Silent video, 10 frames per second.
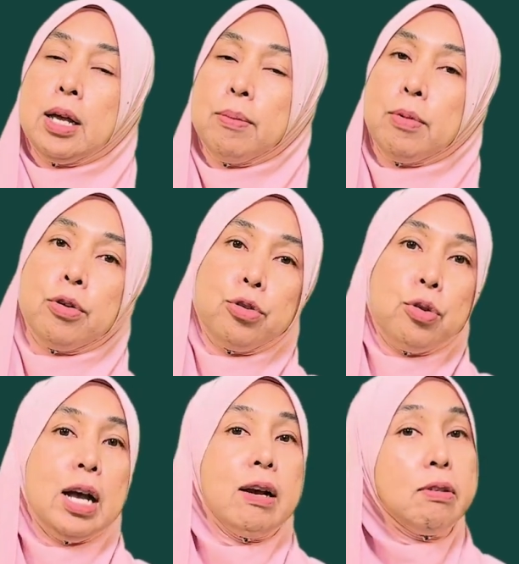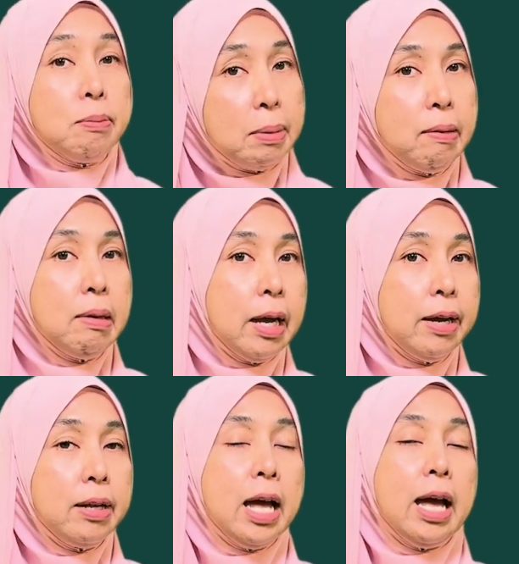Because you have a
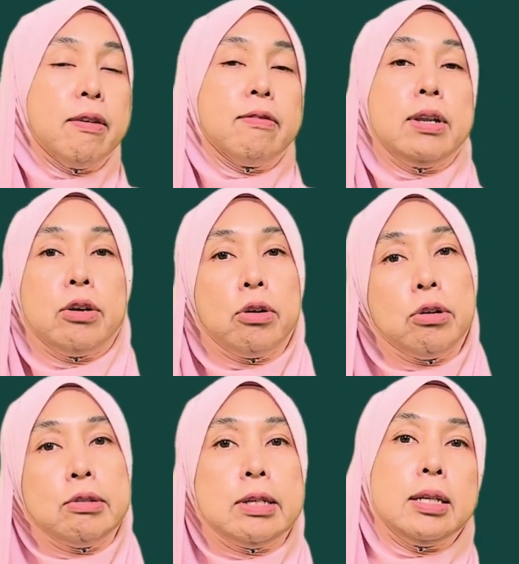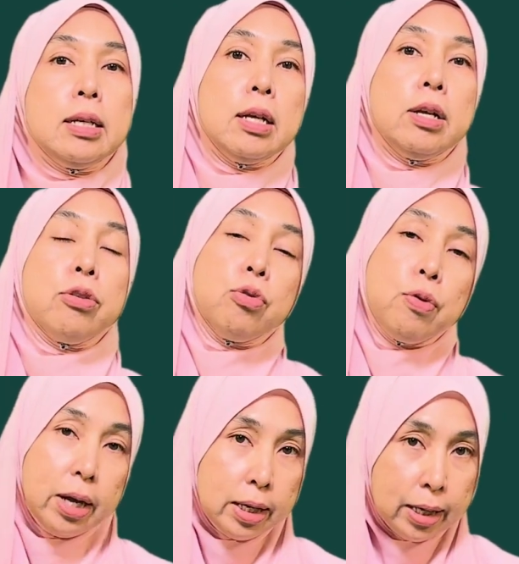pipeline heavily corroded, so
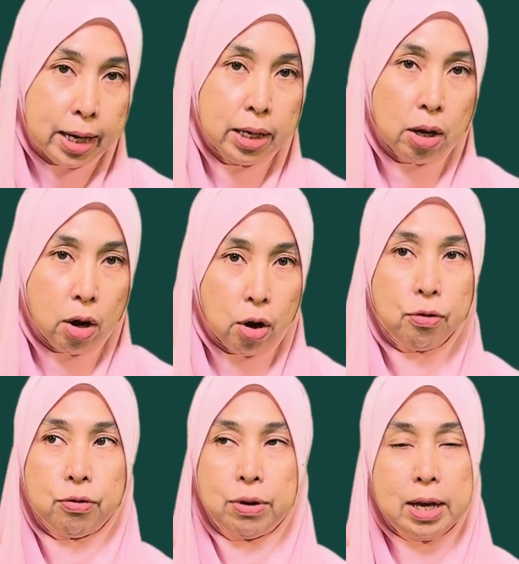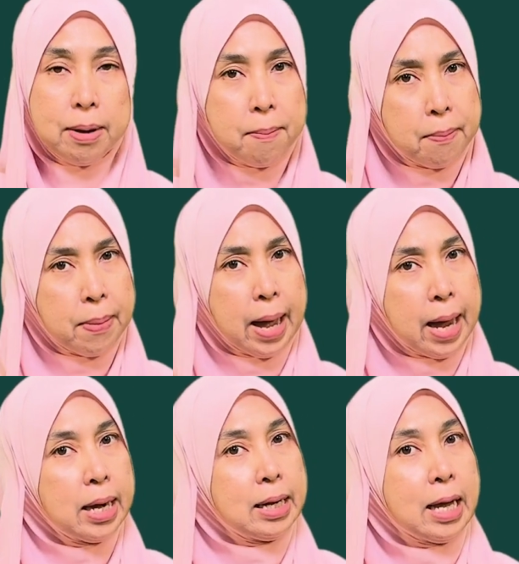what kind of
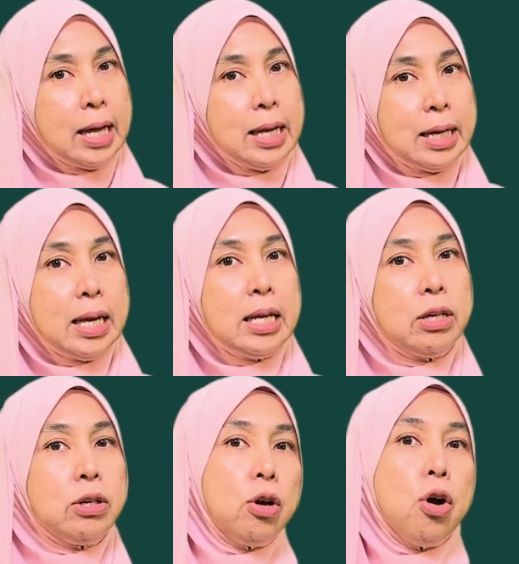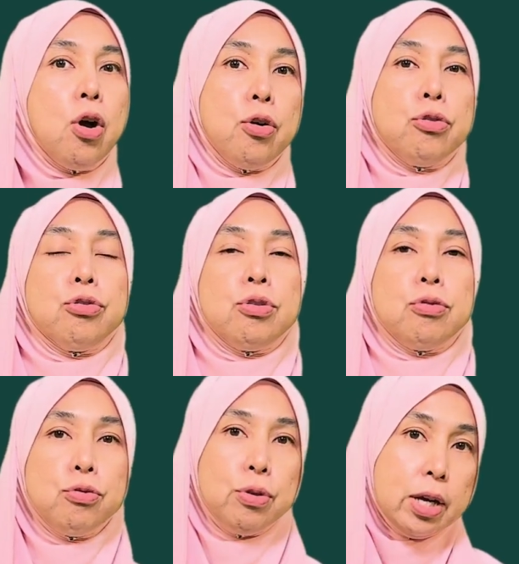impact that it can cause,
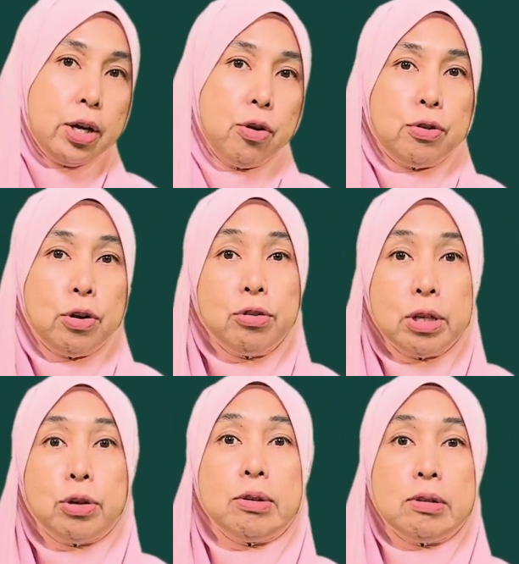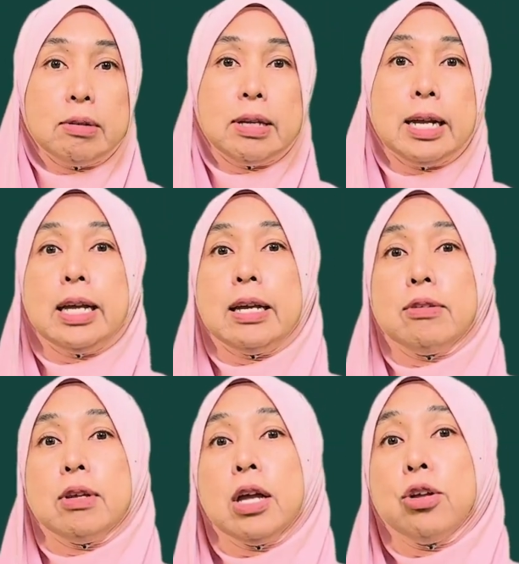what kind of consequences that
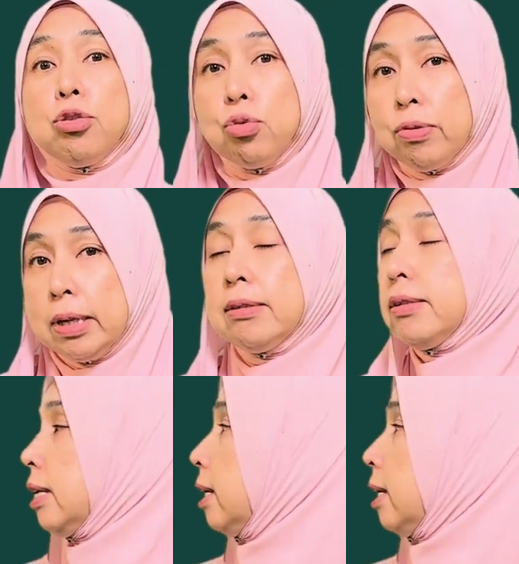is towards,